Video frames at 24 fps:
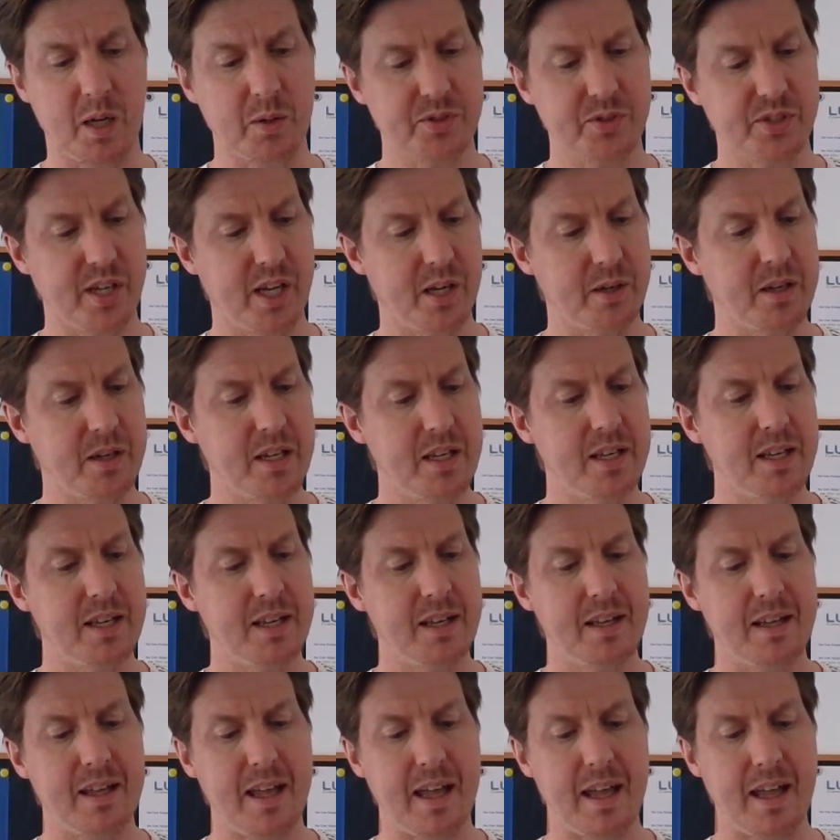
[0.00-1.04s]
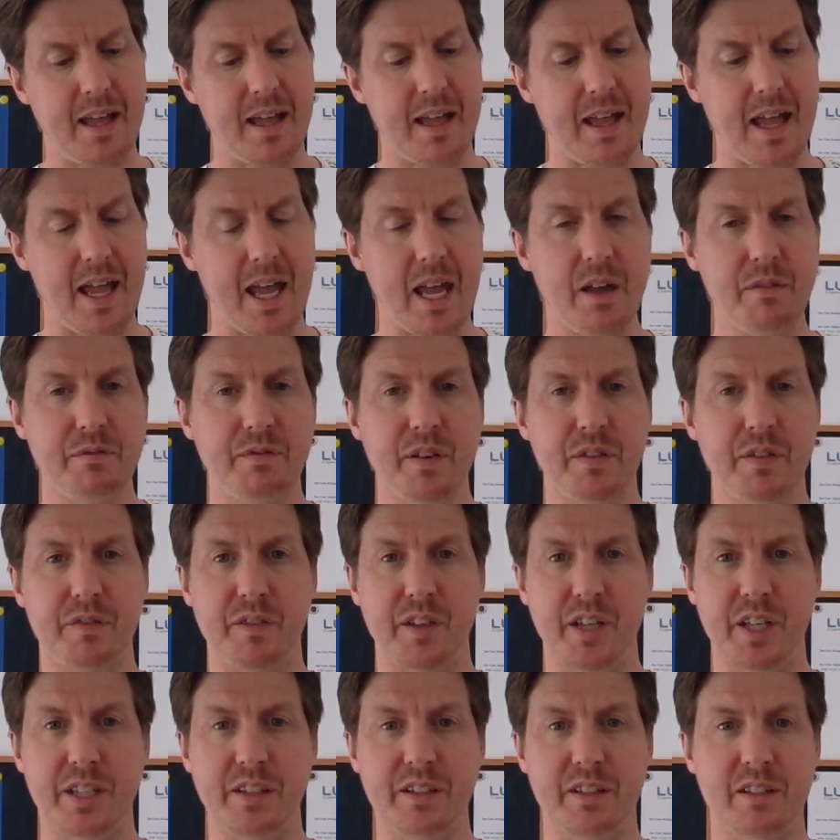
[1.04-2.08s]
So
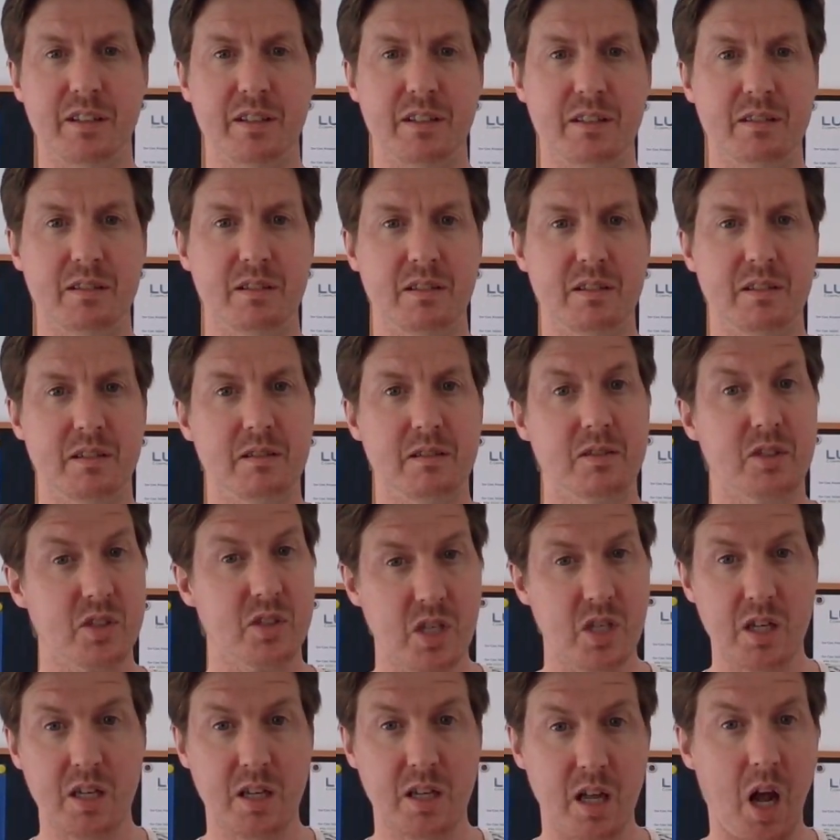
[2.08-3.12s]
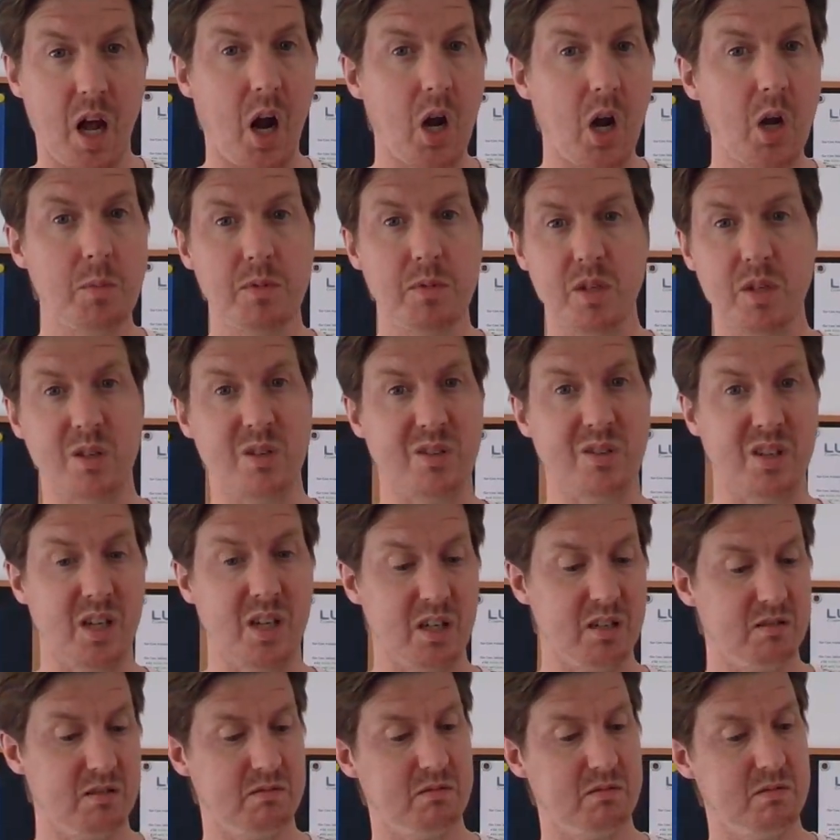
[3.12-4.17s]
everything, certainly a home
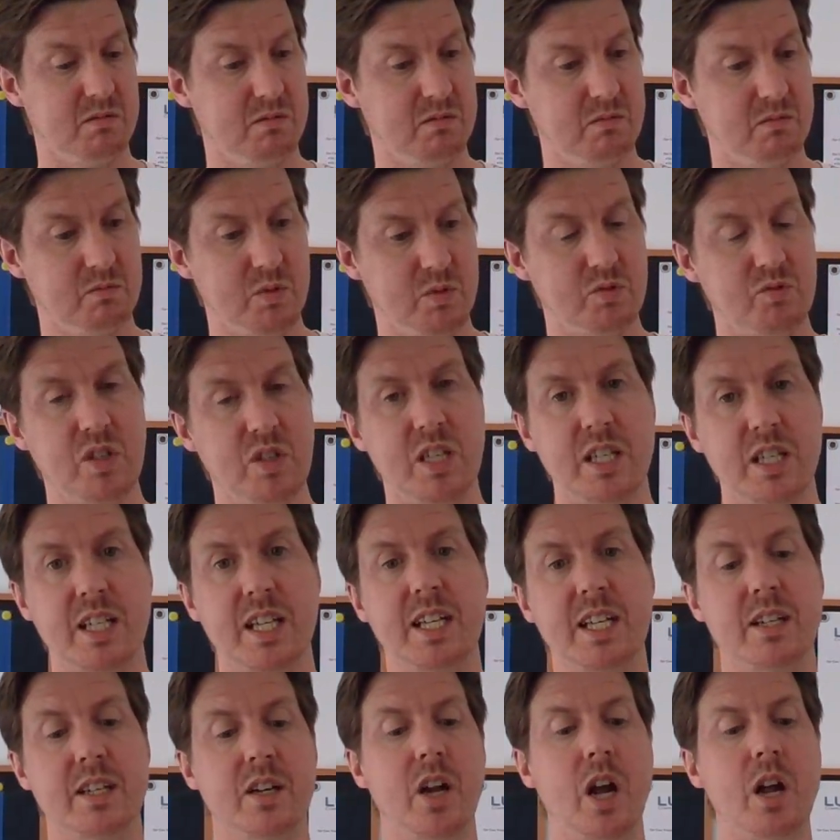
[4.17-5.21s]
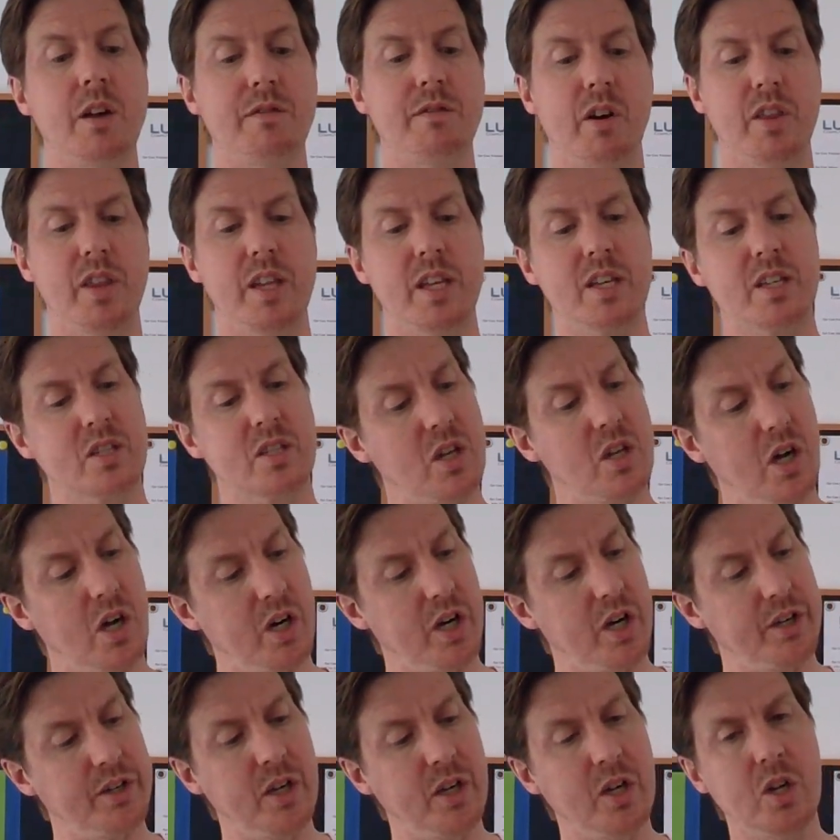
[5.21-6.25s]
user would really need. And over on this
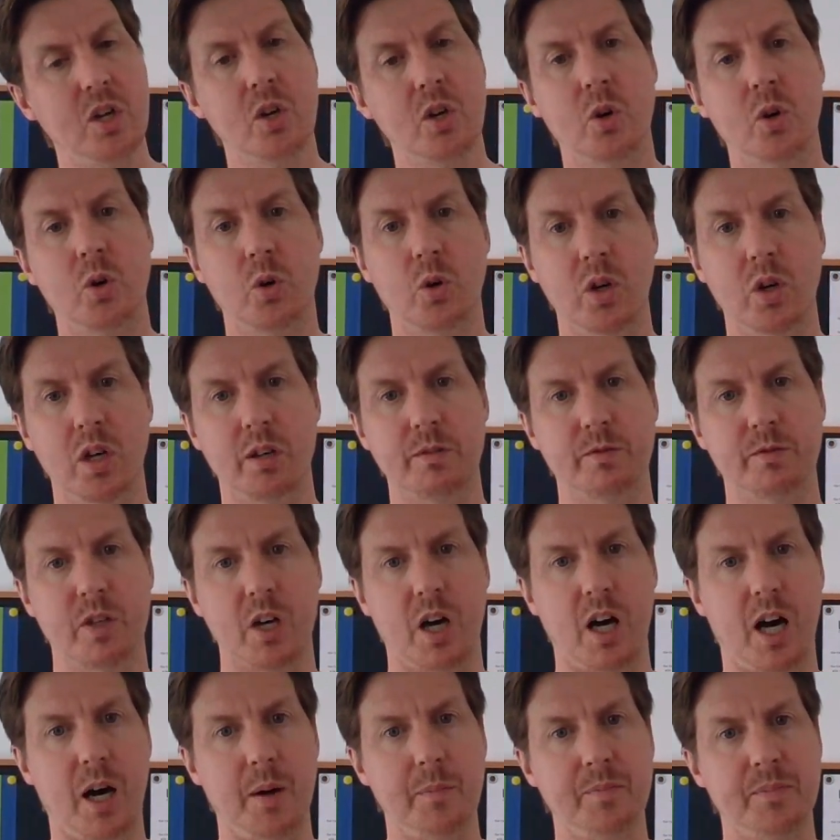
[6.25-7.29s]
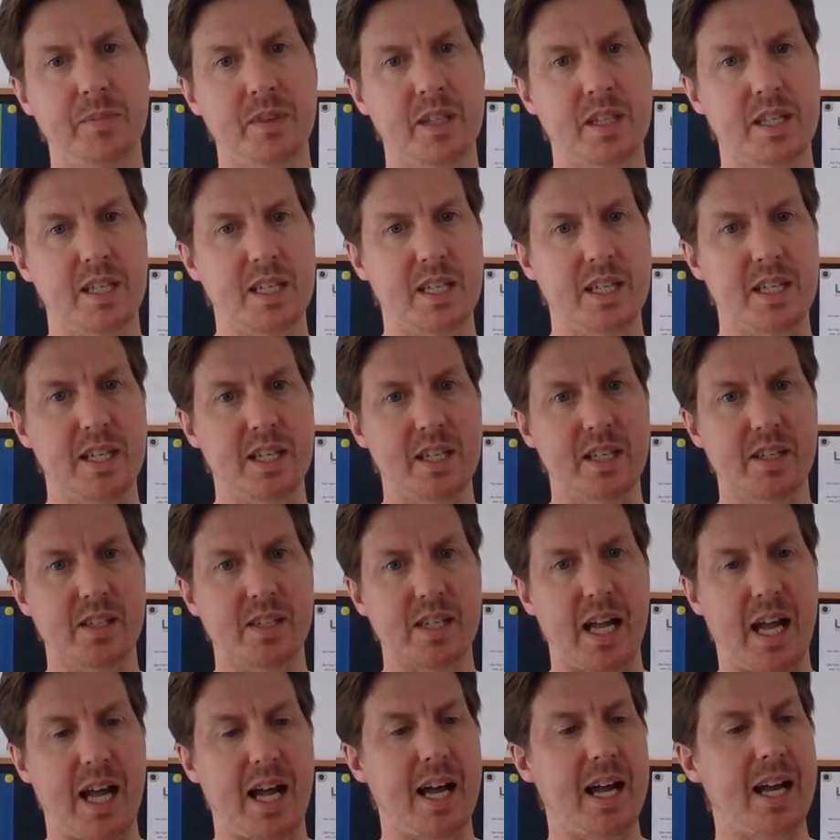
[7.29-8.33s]
side, all I've got is
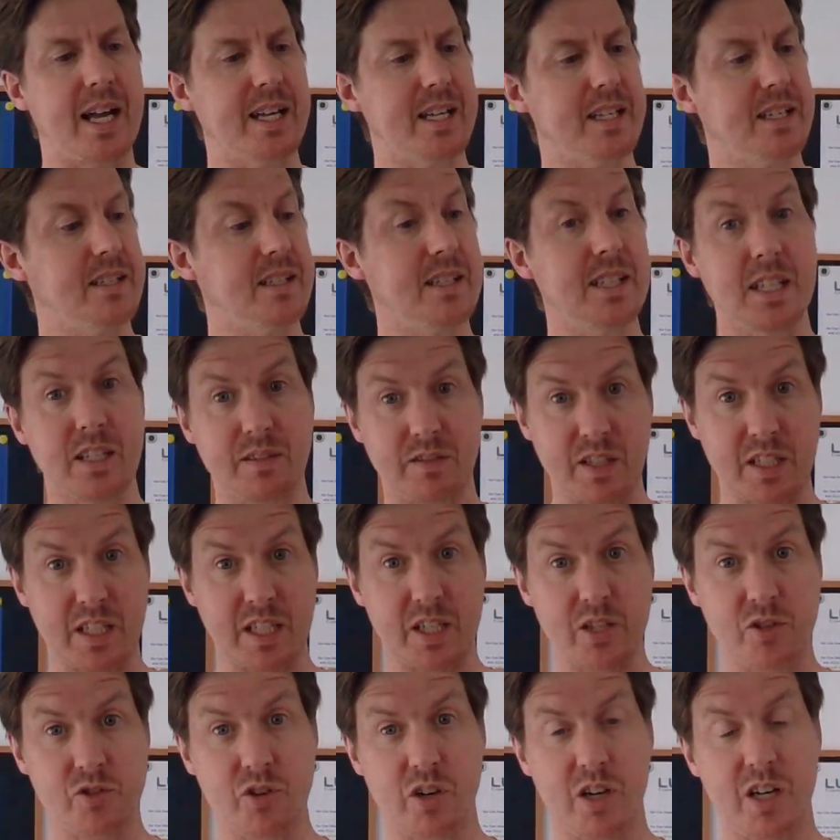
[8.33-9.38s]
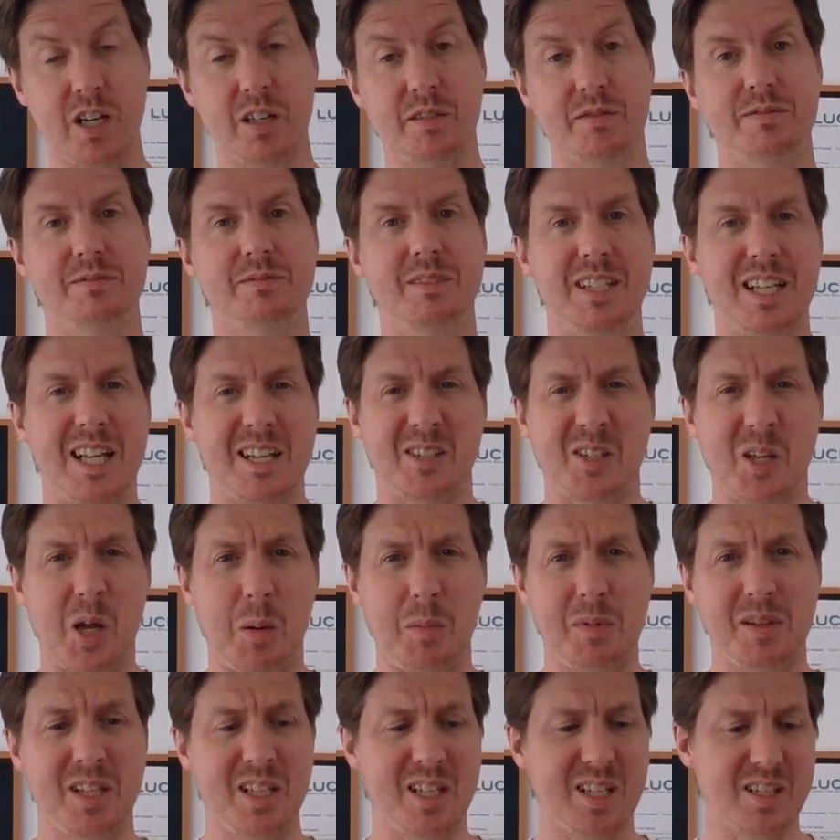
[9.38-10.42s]
a DVD drive. Less
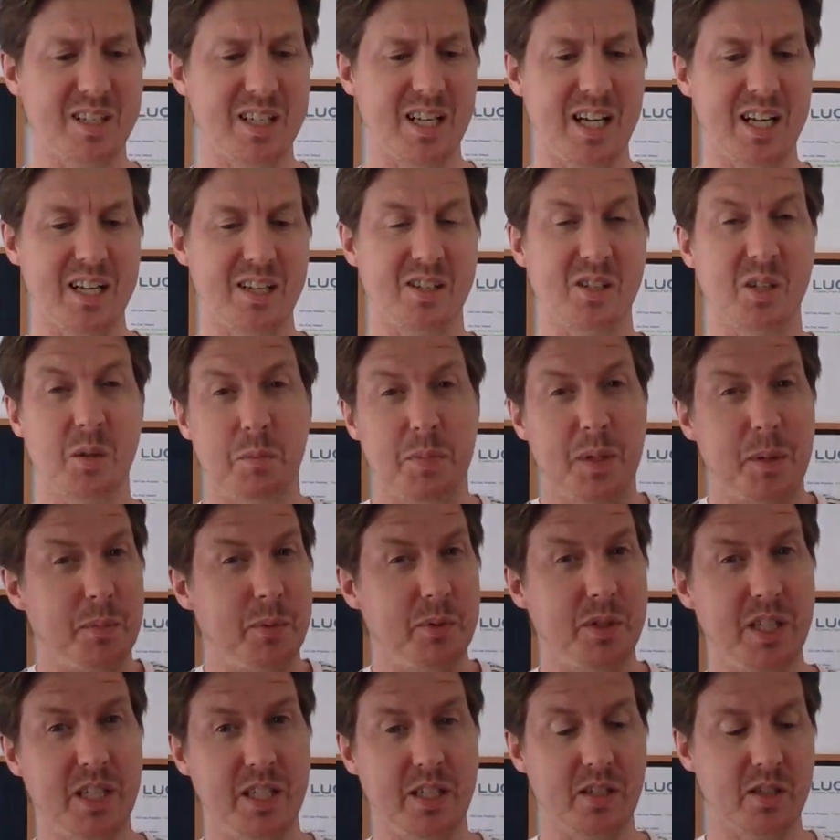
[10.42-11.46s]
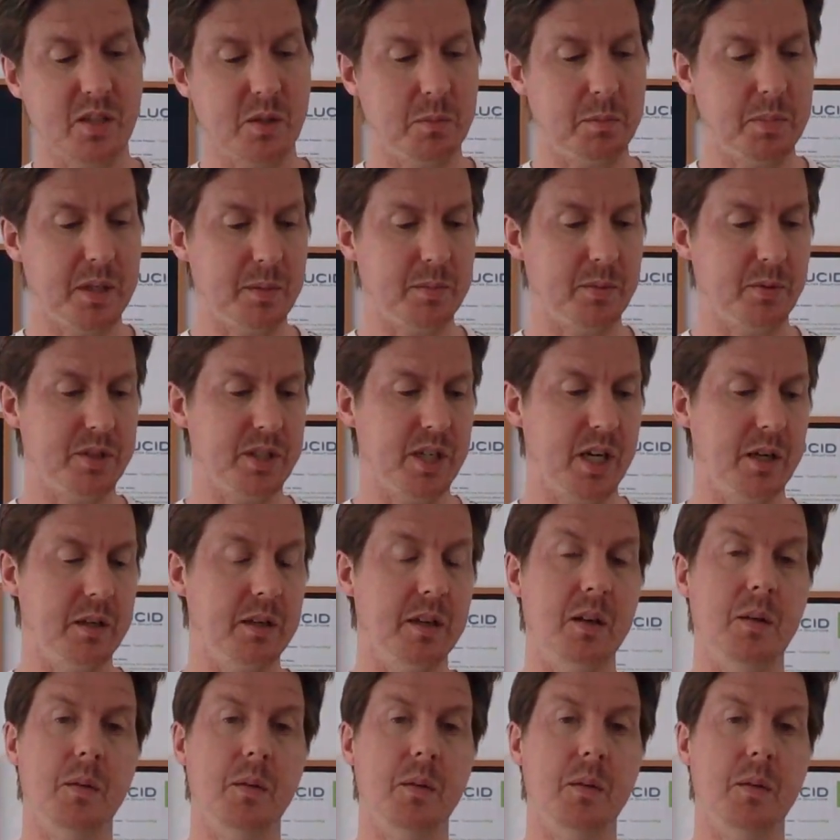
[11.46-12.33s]
common these days. Some people need it, some people don't.